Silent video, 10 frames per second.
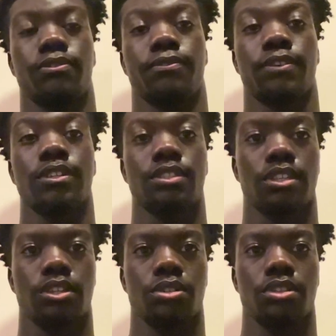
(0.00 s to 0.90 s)
first
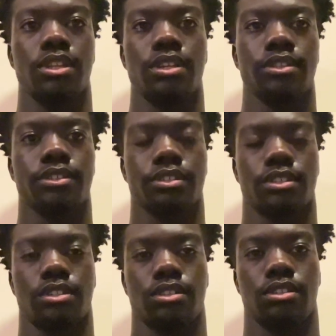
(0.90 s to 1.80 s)
thing on the list
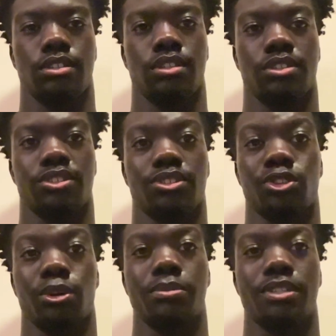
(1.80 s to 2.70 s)
is to
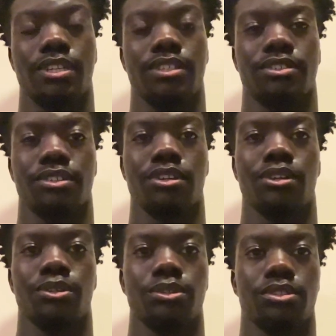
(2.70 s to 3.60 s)
stop chasing
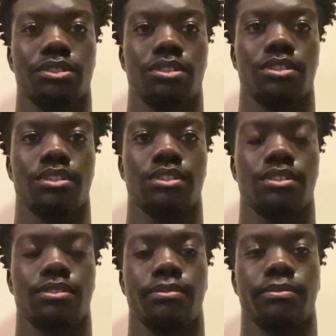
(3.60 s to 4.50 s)
girls
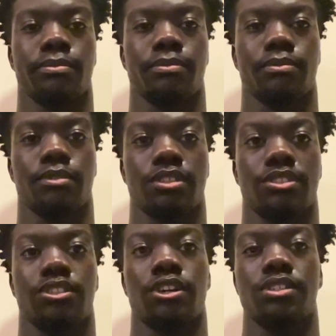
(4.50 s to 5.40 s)
and
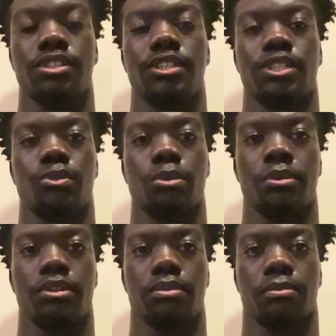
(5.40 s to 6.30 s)
start chasing
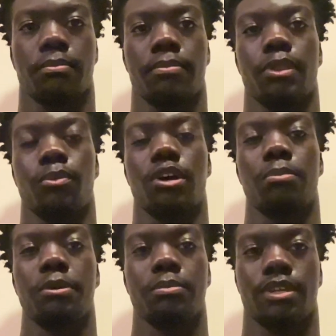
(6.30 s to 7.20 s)
women. And what I
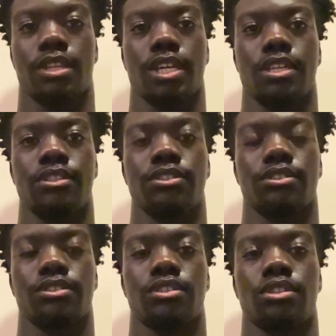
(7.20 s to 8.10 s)
mean by that
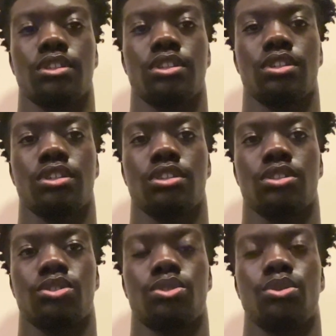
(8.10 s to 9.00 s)
is
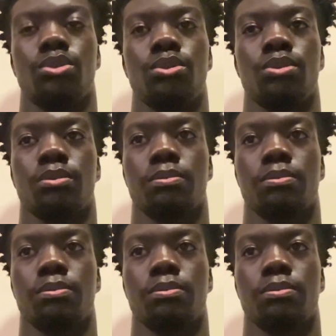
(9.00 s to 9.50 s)
to